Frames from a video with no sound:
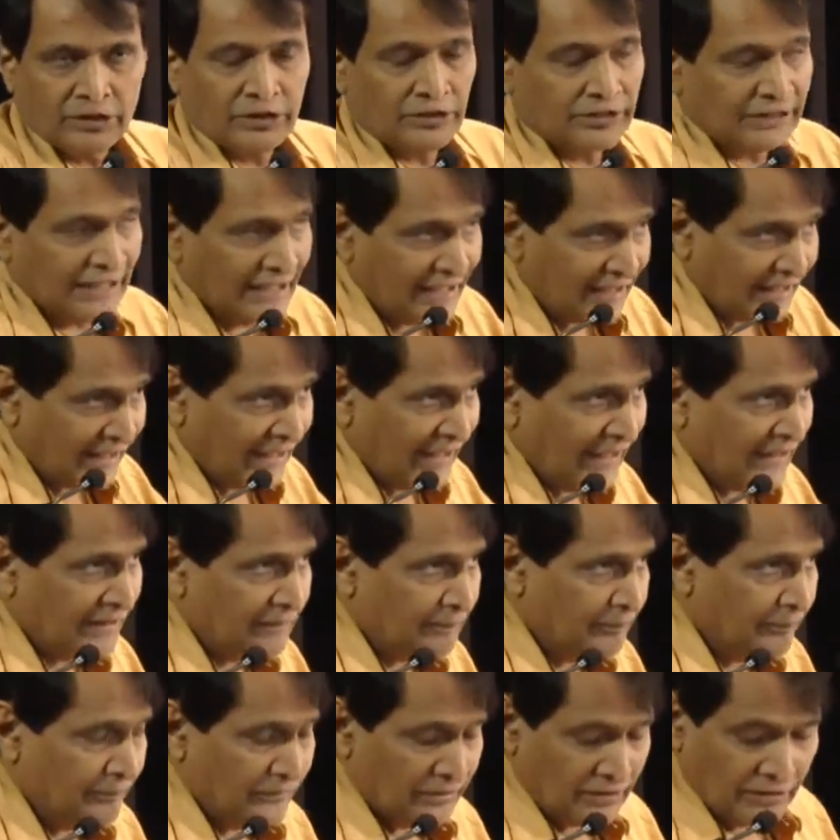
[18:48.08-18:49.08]
Then
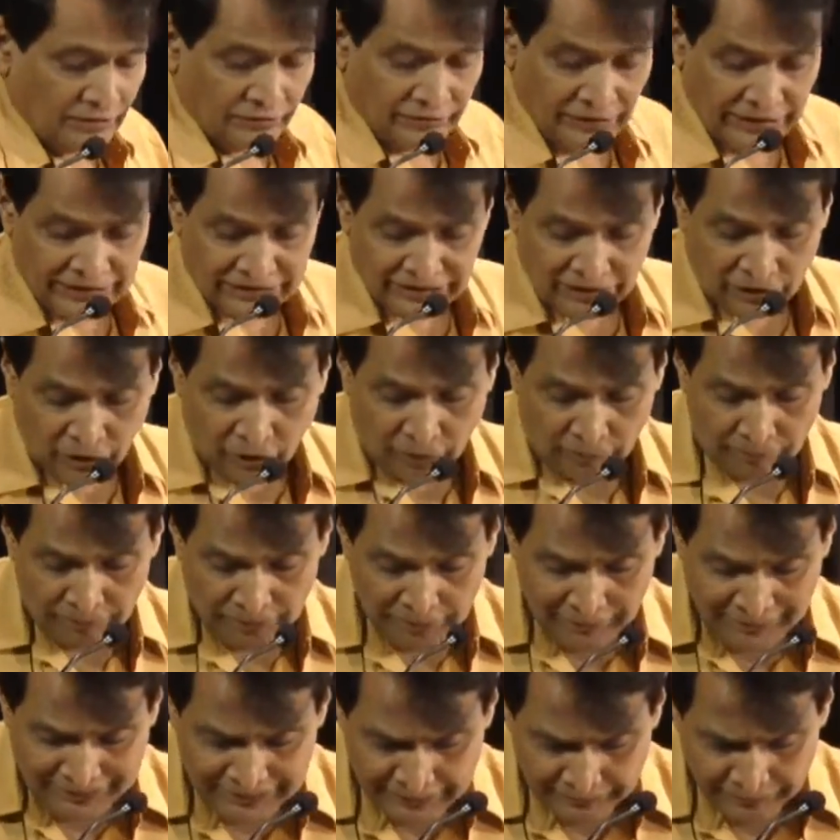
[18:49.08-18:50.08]
again, needs a
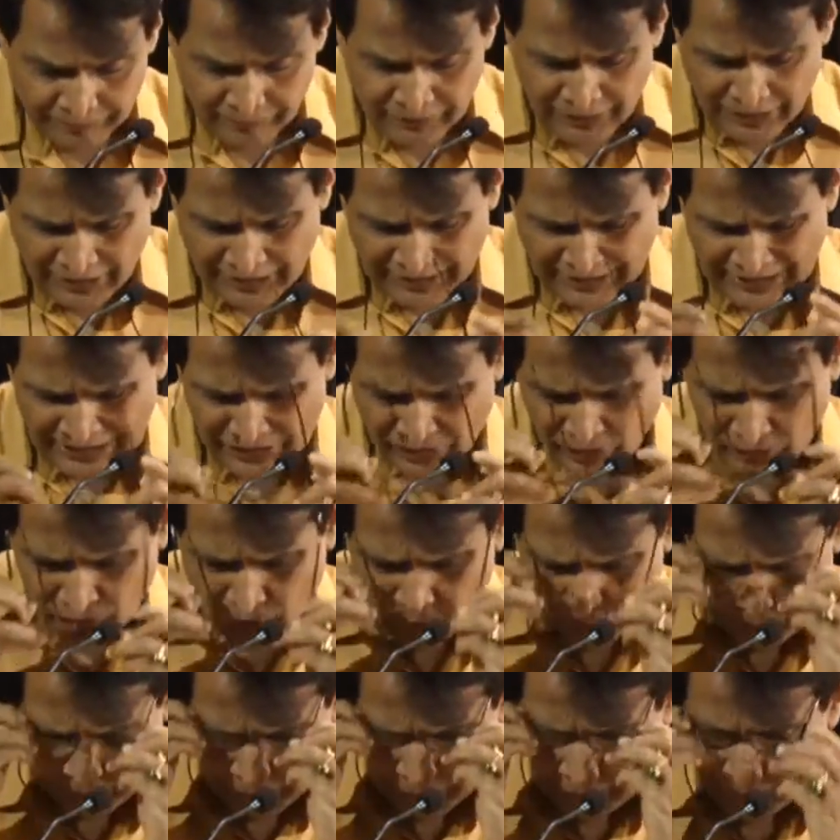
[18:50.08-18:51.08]
compliment, and I
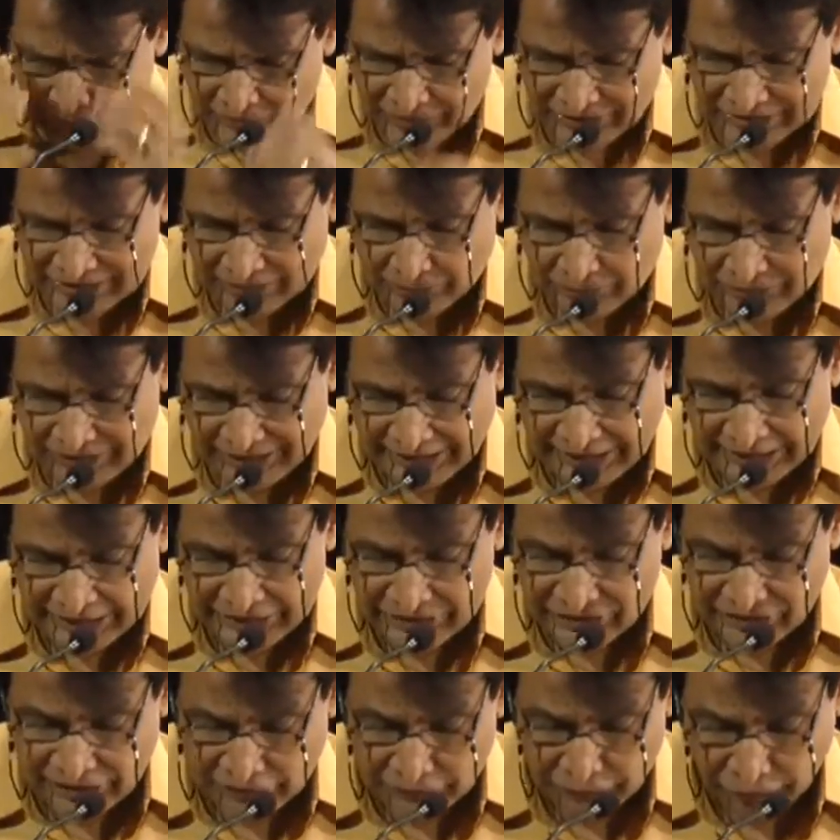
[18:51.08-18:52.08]
compliment Mr. Jamshed and
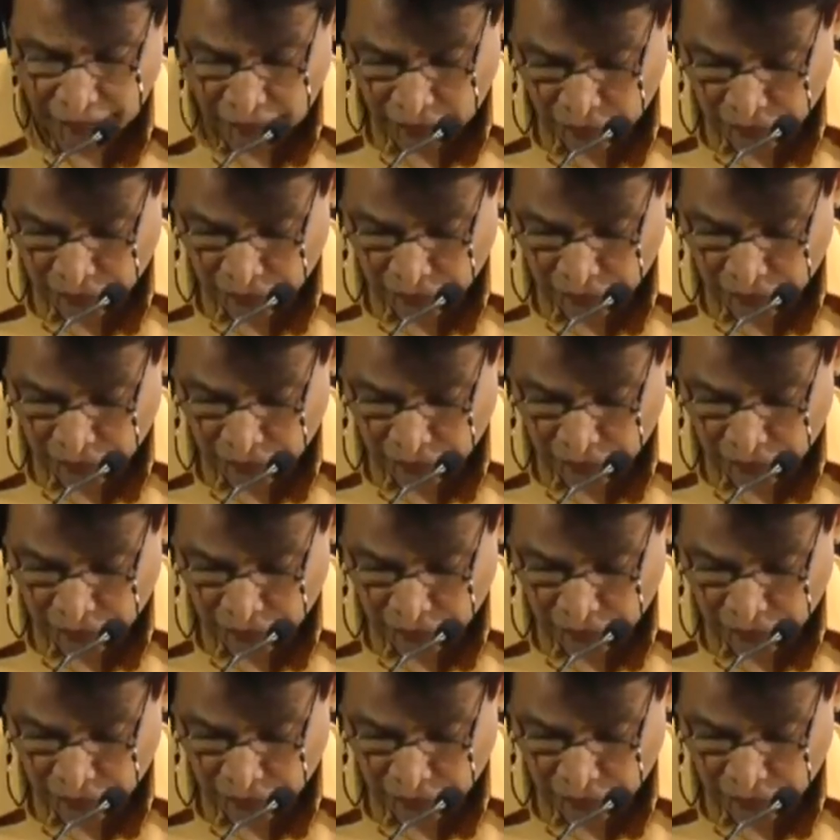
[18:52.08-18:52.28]
his team for